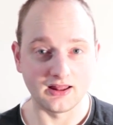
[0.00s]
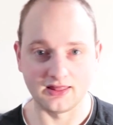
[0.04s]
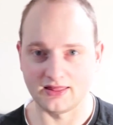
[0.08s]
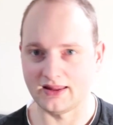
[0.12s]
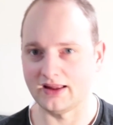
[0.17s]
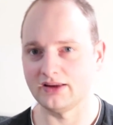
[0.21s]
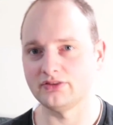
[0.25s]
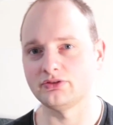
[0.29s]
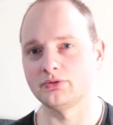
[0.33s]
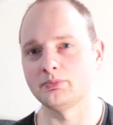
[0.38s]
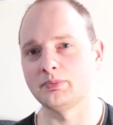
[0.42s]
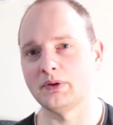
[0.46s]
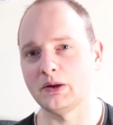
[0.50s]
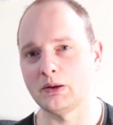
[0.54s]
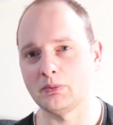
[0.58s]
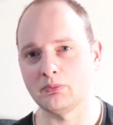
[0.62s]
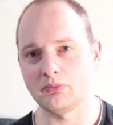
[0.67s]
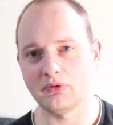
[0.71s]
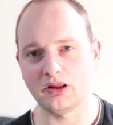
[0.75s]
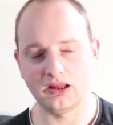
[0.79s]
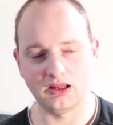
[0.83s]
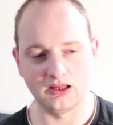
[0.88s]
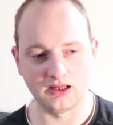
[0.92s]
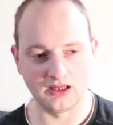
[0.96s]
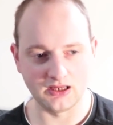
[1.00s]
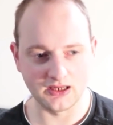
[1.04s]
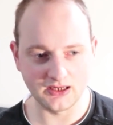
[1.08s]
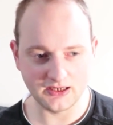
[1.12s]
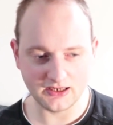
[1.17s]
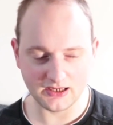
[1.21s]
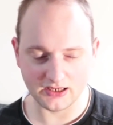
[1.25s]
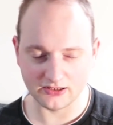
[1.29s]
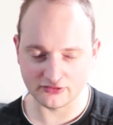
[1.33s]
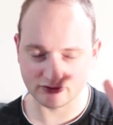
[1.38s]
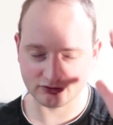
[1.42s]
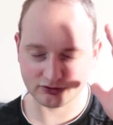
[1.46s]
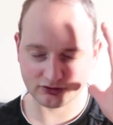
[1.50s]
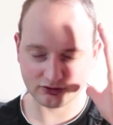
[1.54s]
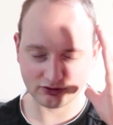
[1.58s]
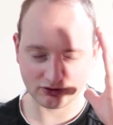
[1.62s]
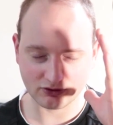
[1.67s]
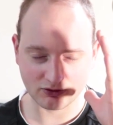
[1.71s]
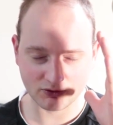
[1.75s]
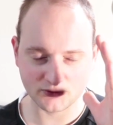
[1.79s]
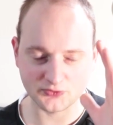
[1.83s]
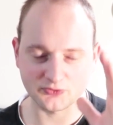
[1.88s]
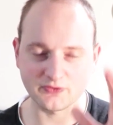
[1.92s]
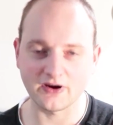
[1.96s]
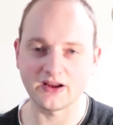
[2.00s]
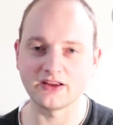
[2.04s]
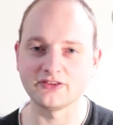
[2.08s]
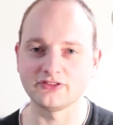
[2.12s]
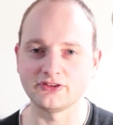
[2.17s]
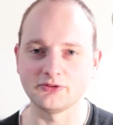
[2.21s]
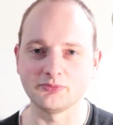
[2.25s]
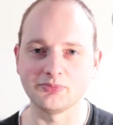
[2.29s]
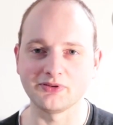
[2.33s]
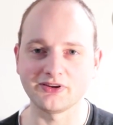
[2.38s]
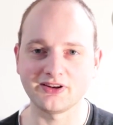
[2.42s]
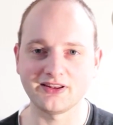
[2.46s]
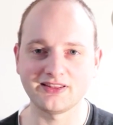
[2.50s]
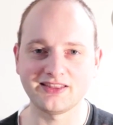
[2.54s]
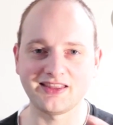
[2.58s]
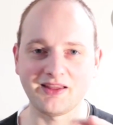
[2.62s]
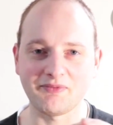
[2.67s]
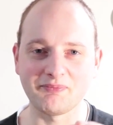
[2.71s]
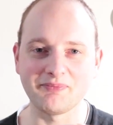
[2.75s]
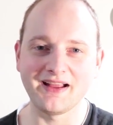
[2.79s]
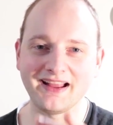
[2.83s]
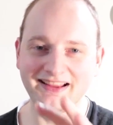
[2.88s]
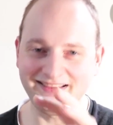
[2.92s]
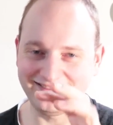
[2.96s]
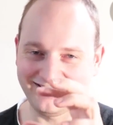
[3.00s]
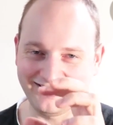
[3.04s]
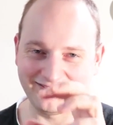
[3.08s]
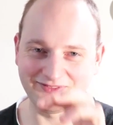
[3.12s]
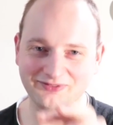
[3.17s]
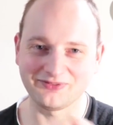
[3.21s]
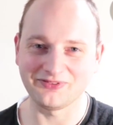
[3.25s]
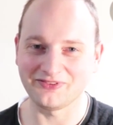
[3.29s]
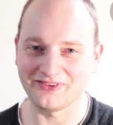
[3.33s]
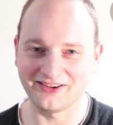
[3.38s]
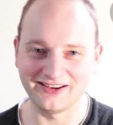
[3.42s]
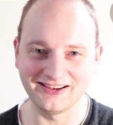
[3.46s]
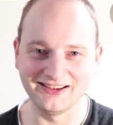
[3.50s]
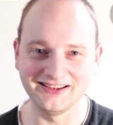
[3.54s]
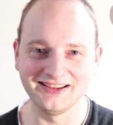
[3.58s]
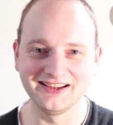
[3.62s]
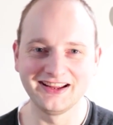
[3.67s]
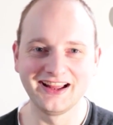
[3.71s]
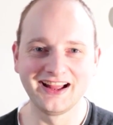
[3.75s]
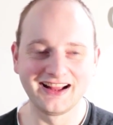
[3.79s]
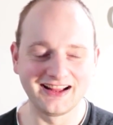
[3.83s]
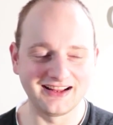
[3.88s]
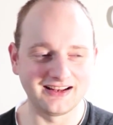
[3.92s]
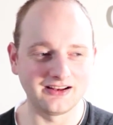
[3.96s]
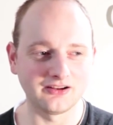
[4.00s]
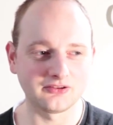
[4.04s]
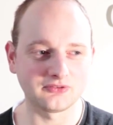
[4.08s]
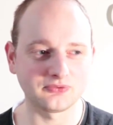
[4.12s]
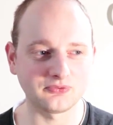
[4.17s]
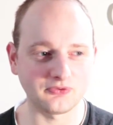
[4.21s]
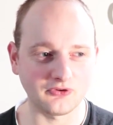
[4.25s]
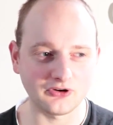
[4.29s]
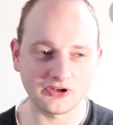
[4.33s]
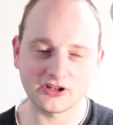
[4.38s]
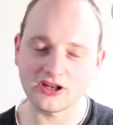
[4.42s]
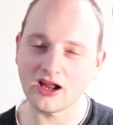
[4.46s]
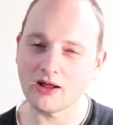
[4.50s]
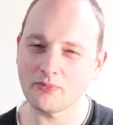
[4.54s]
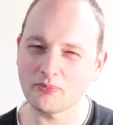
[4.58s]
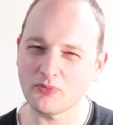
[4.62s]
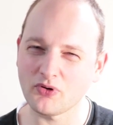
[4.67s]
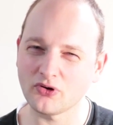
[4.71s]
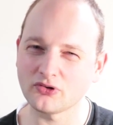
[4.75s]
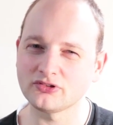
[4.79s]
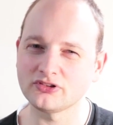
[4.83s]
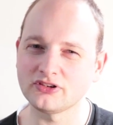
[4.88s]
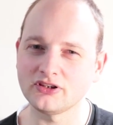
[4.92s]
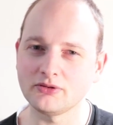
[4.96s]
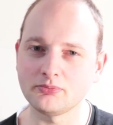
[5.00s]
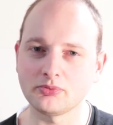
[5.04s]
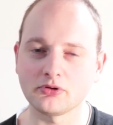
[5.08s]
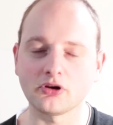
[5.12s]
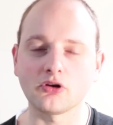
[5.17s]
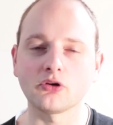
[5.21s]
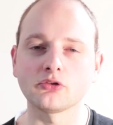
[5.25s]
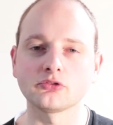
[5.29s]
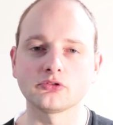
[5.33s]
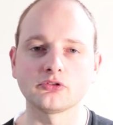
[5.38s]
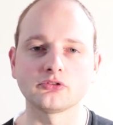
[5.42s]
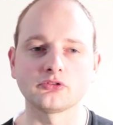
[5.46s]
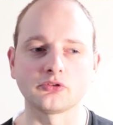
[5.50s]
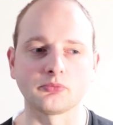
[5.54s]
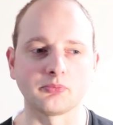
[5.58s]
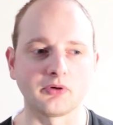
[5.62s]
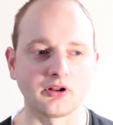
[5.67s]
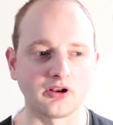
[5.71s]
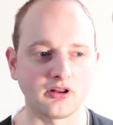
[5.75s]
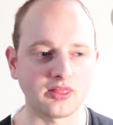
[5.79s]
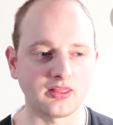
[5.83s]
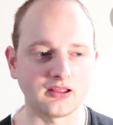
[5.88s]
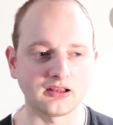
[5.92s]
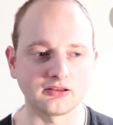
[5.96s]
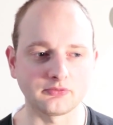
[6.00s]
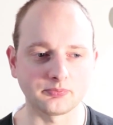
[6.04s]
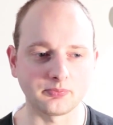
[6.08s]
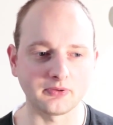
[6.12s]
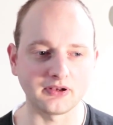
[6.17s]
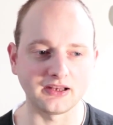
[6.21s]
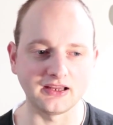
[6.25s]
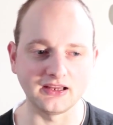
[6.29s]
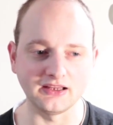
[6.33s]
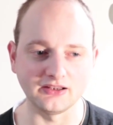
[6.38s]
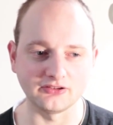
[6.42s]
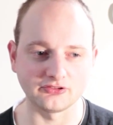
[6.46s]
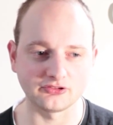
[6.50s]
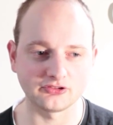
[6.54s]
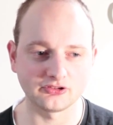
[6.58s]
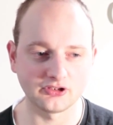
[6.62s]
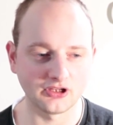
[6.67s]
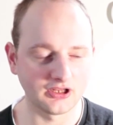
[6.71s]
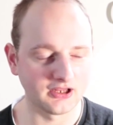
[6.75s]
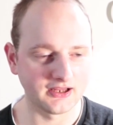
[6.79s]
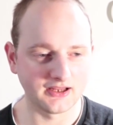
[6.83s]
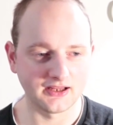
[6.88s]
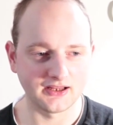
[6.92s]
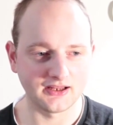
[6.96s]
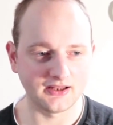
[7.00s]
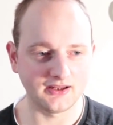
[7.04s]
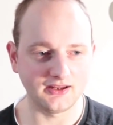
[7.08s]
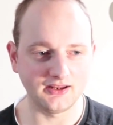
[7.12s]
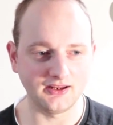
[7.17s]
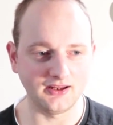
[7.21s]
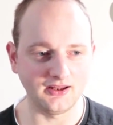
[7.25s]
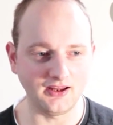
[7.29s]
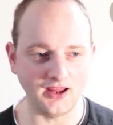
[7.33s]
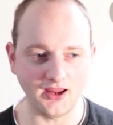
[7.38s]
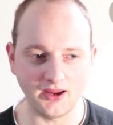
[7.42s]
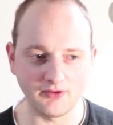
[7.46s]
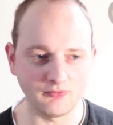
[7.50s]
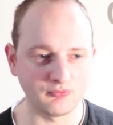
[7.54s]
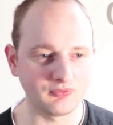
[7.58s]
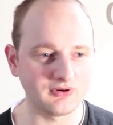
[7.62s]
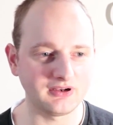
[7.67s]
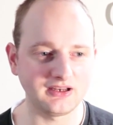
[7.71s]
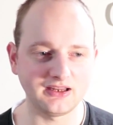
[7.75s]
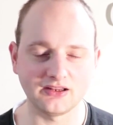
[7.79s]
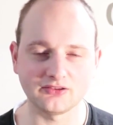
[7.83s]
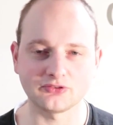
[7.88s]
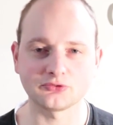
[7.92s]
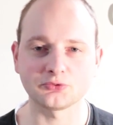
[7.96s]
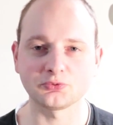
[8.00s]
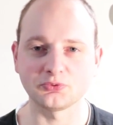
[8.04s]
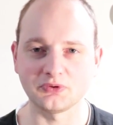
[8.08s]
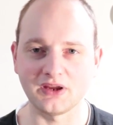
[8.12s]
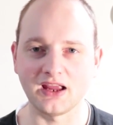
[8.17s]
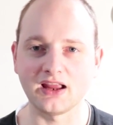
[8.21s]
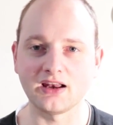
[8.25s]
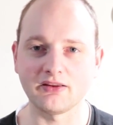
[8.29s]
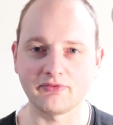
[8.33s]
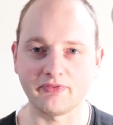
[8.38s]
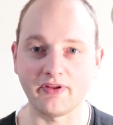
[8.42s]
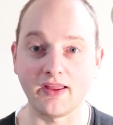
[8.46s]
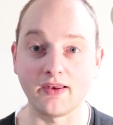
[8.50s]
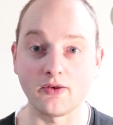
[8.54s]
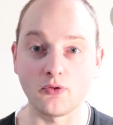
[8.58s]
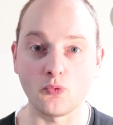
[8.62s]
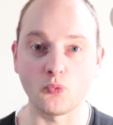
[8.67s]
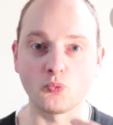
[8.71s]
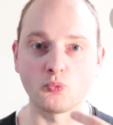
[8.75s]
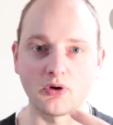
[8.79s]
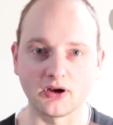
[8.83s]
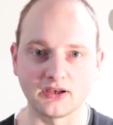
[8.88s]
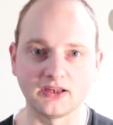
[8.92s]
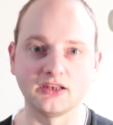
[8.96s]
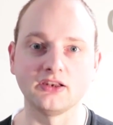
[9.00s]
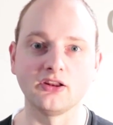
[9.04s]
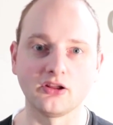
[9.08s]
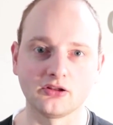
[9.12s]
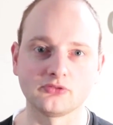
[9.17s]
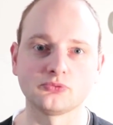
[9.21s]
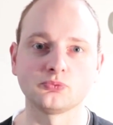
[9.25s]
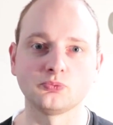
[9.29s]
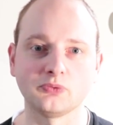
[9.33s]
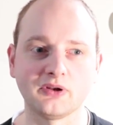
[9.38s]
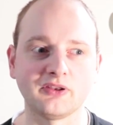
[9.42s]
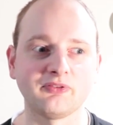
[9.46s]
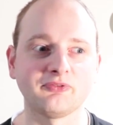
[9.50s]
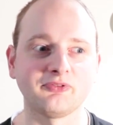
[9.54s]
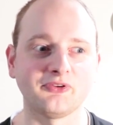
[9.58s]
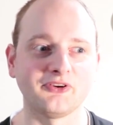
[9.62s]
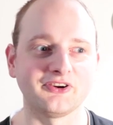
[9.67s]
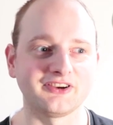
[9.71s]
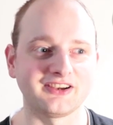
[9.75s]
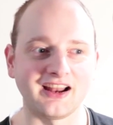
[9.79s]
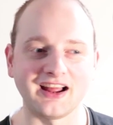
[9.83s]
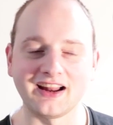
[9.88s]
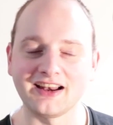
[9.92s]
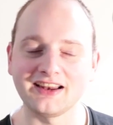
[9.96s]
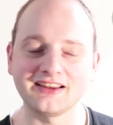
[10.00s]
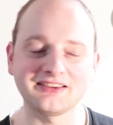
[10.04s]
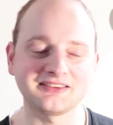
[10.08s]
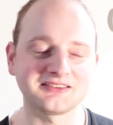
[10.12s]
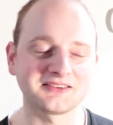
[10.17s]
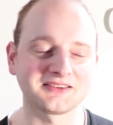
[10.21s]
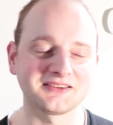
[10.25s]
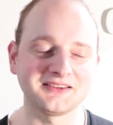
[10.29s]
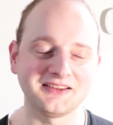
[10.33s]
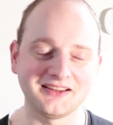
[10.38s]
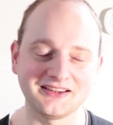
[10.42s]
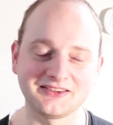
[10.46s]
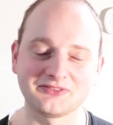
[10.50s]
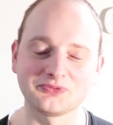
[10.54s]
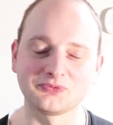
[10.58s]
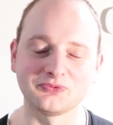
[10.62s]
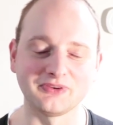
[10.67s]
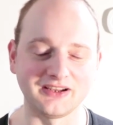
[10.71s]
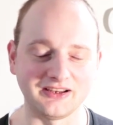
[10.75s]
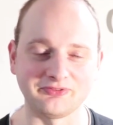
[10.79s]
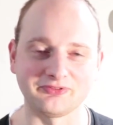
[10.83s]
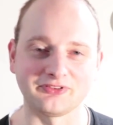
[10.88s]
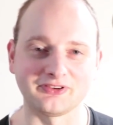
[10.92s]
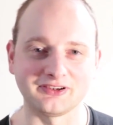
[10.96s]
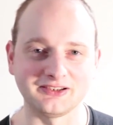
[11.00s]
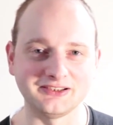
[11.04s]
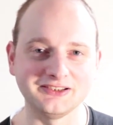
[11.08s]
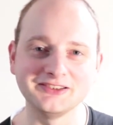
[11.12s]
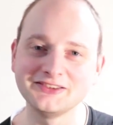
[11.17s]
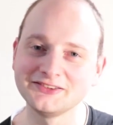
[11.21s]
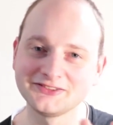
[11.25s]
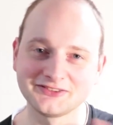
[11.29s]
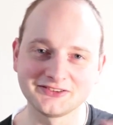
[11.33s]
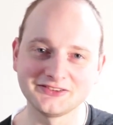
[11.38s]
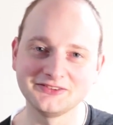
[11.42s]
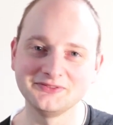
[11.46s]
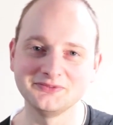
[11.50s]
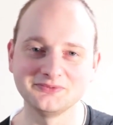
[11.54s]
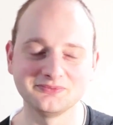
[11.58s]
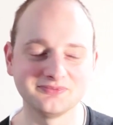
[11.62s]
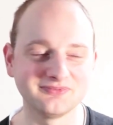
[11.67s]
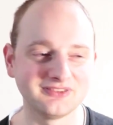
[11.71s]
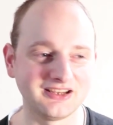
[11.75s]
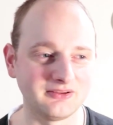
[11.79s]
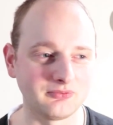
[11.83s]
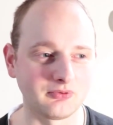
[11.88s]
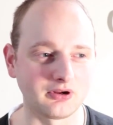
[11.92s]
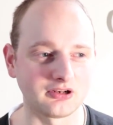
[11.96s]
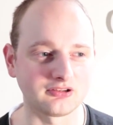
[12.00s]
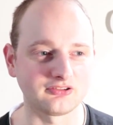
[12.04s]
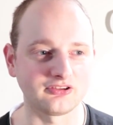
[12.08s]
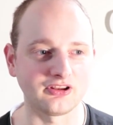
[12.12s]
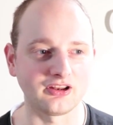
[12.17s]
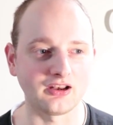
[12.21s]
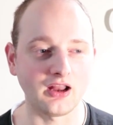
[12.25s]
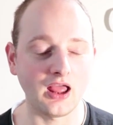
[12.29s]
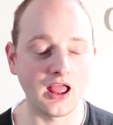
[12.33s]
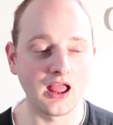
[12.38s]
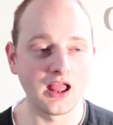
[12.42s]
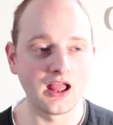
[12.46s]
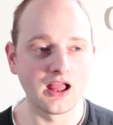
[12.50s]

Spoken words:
Laserbeam, he is crazy, but that makes it funny. He does Fortnite mostly, but also some other things. But he really is creative in what he does with Fortnite. It's really funny. You should really watch it.